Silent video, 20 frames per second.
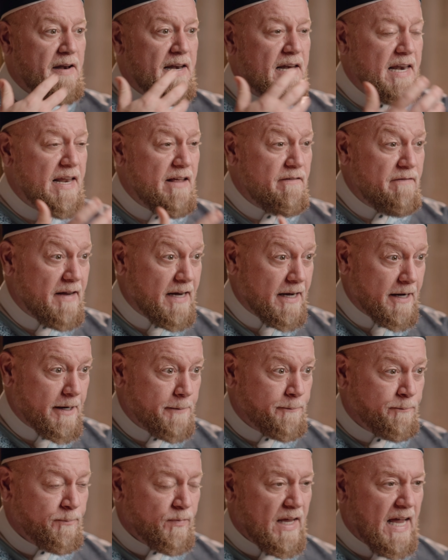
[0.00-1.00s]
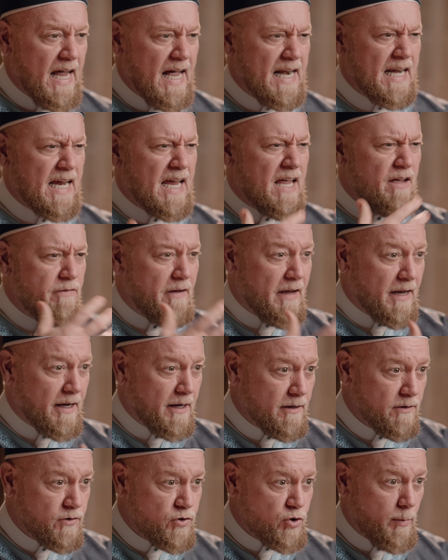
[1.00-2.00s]
and living and
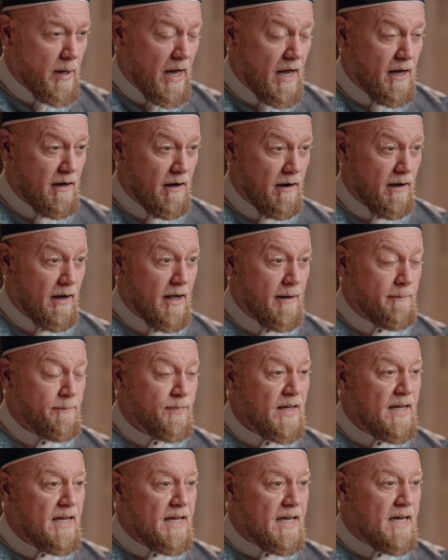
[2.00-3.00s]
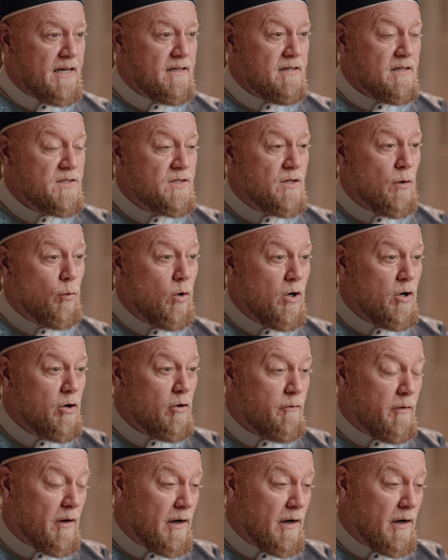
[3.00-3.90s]
giving. Subhanallah. It is the word of